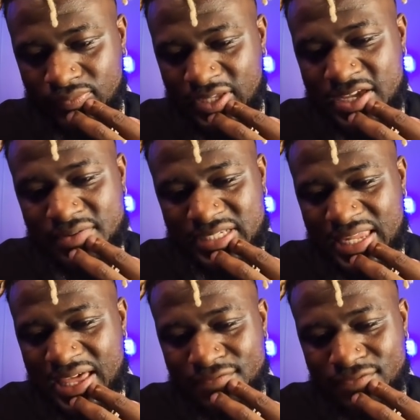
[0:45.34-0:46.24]
Damn, that's a
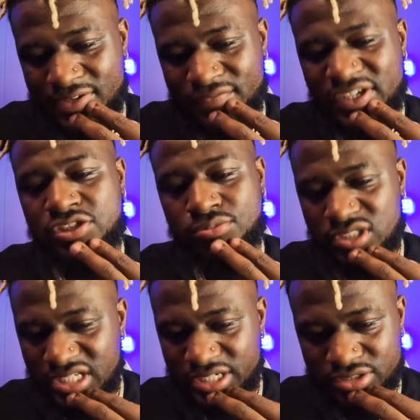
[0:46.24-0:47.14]
lot of fucking
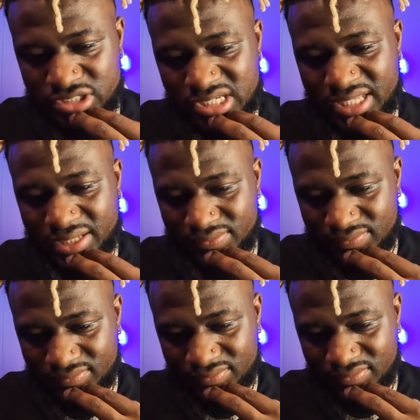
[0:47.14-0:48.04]
vegetables in here and shit.
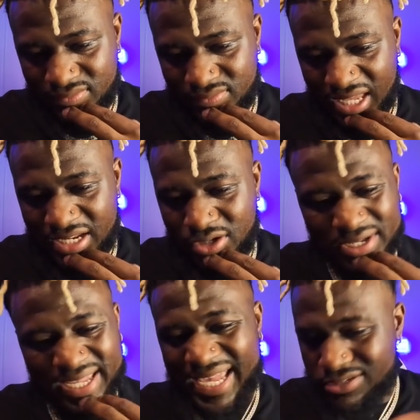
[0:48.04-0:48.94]
Ain't it gonna
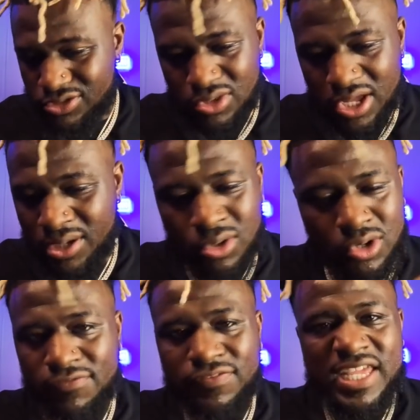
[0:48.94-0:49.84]
cancel out all
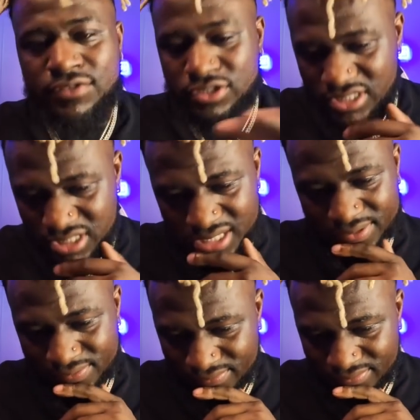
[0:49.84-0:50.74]
the flavors and shit?
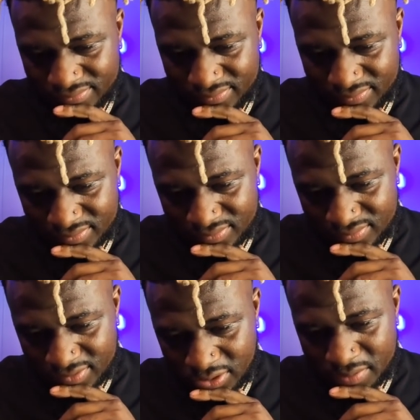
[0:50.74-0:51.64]

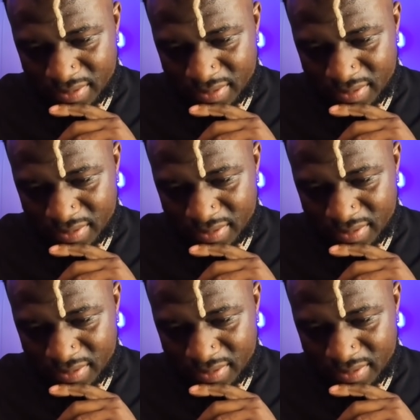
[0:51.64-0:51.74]
Oh, he